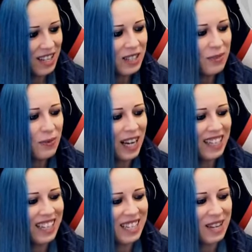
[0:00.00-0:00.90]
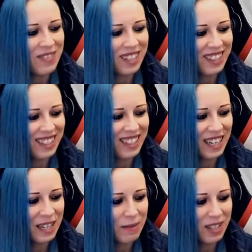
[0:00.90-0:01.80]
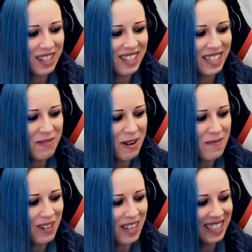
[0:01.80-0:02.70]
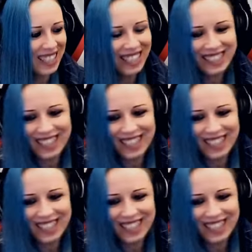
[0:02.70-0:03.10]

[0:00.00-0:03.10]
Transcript: It's 1 a.m. in India and I'm inside my blanket.